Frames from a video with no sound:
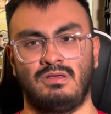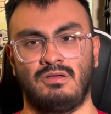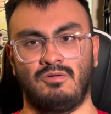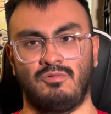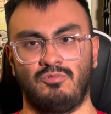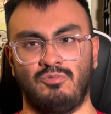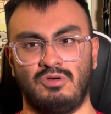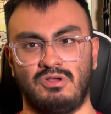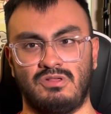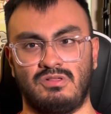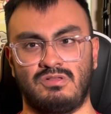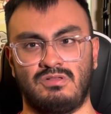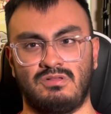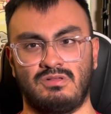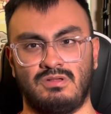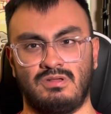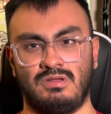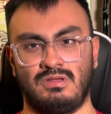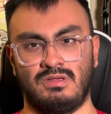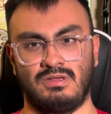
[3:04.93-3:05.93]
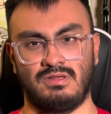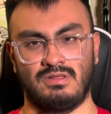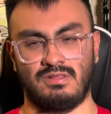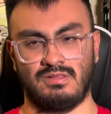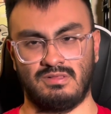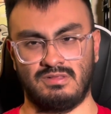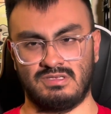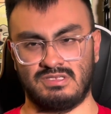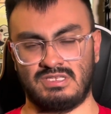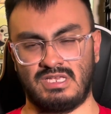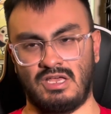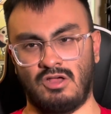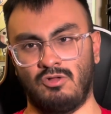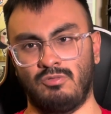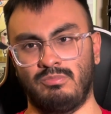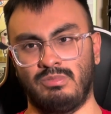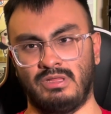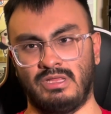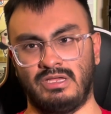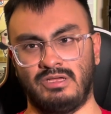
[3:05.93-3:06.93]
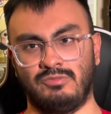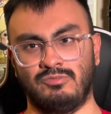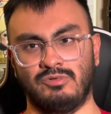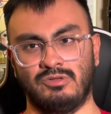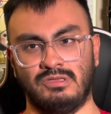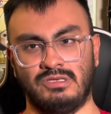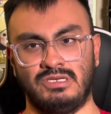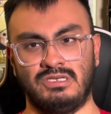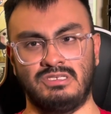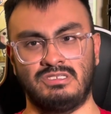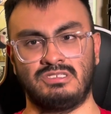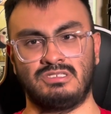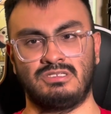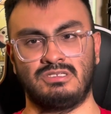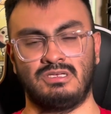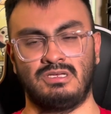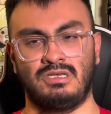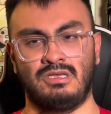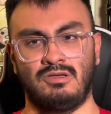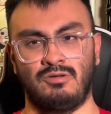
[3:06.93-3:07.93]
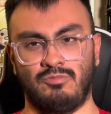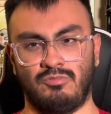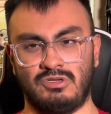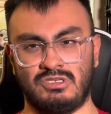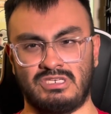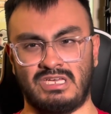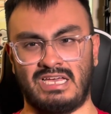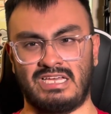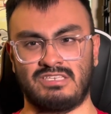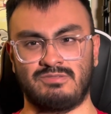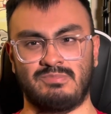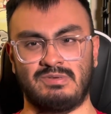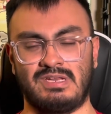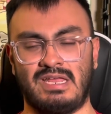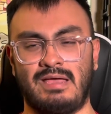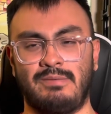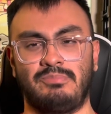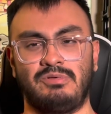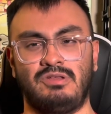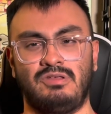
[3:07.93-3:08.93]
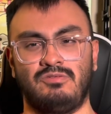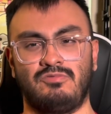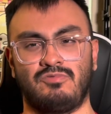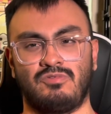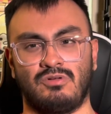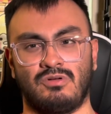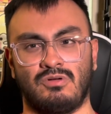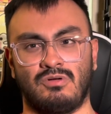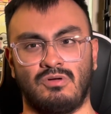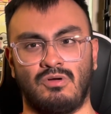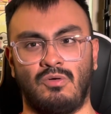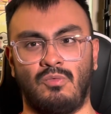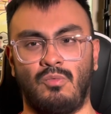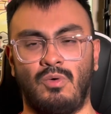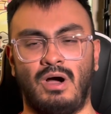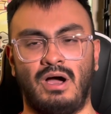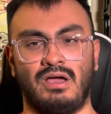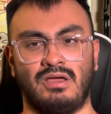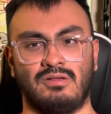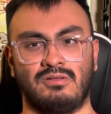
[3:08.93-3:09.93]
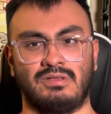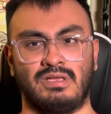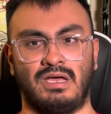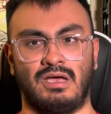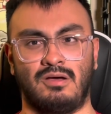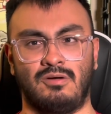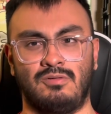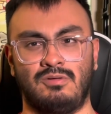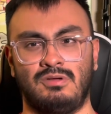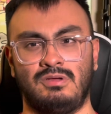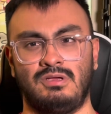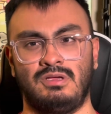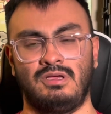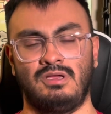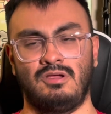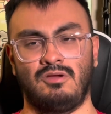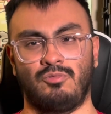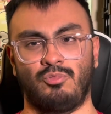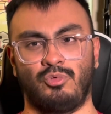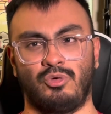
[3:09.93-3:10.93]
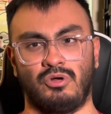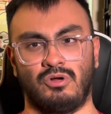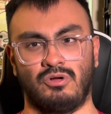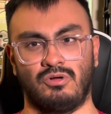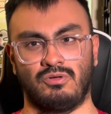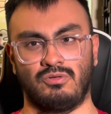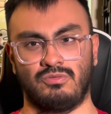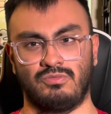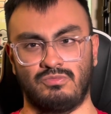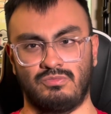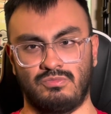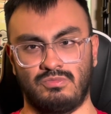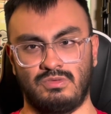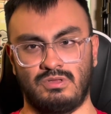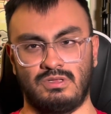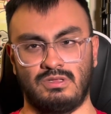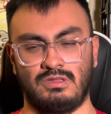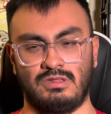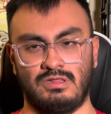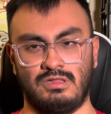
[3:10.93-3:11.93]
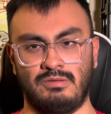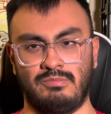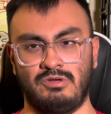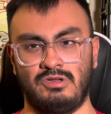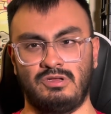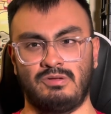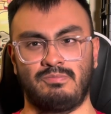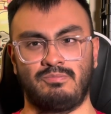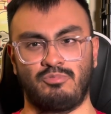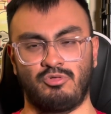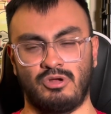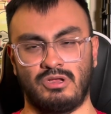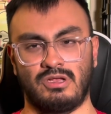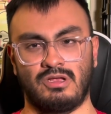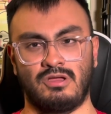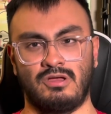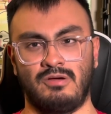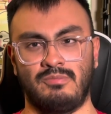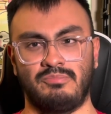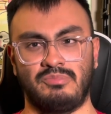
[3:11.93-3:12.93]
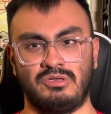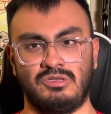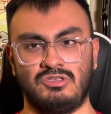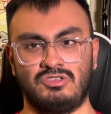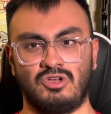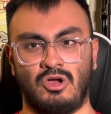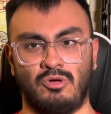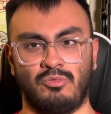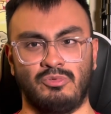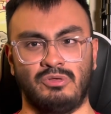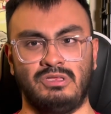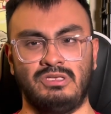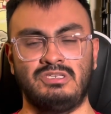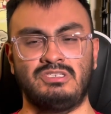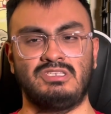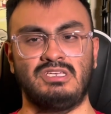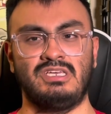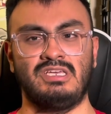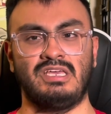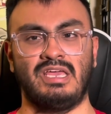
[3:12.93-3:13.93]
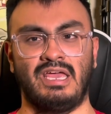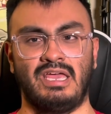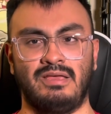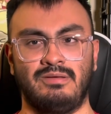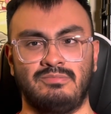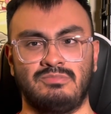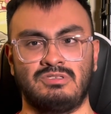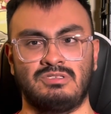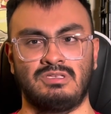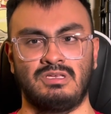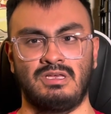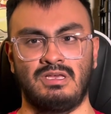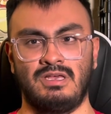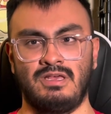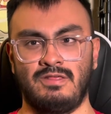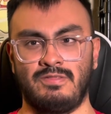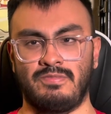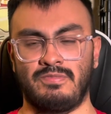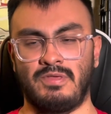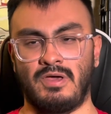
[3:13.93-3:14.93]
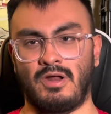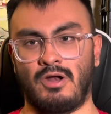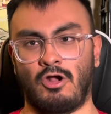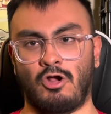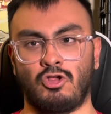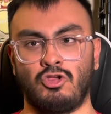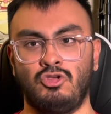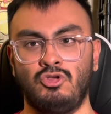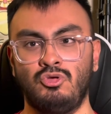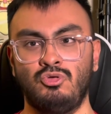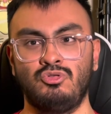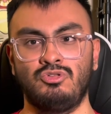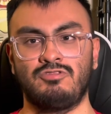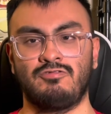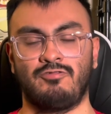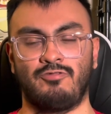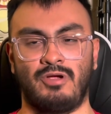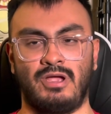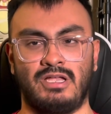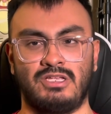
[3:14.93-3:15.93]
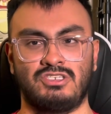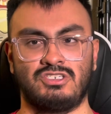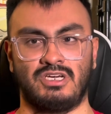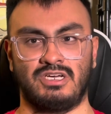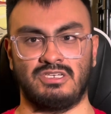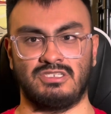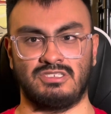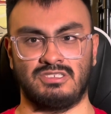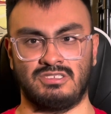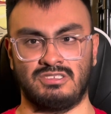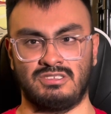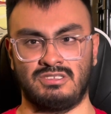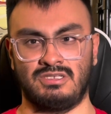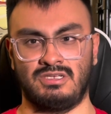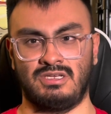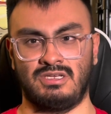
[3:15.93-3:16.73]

with this Hellblade release, which has been happening for a while now, where limited print companies are releasing games that are huge franchises